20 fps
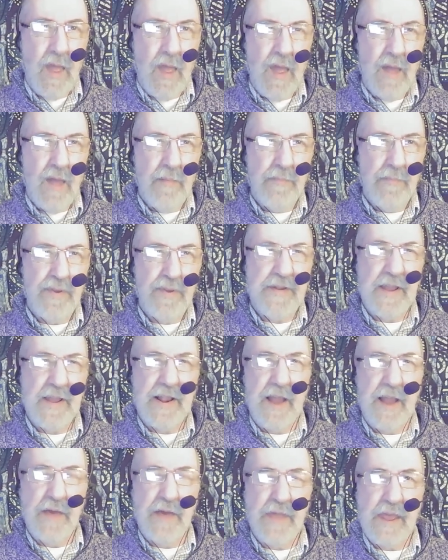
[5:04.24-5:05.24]

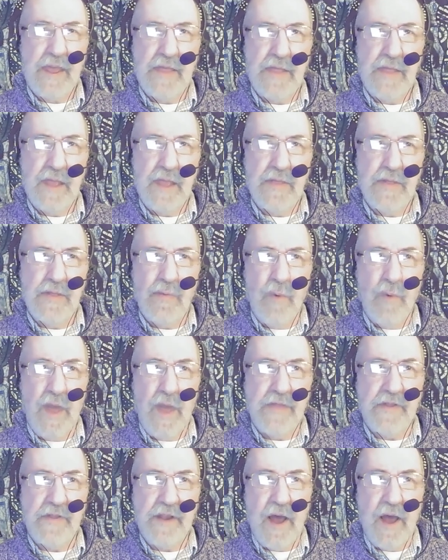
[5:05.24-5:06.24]
Particularly, I think, in the way
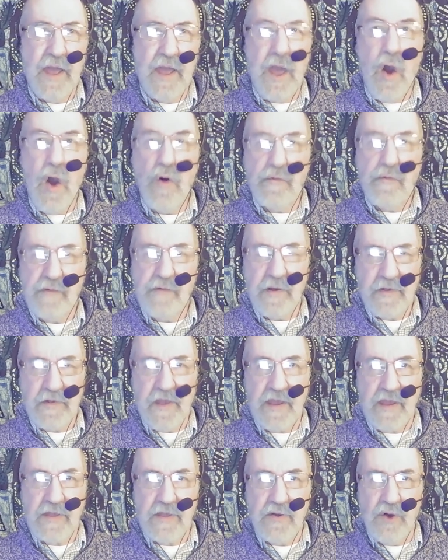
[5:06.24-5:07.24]
that I
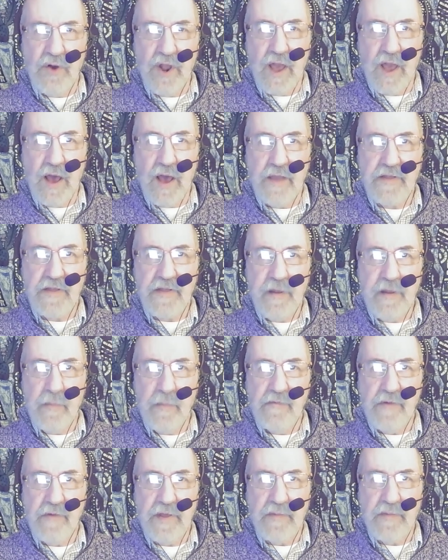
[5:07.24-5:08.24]
over-sexualize some
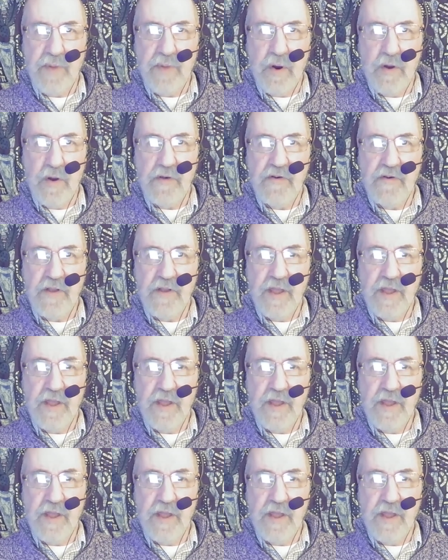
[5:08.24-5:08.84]
of his poetry.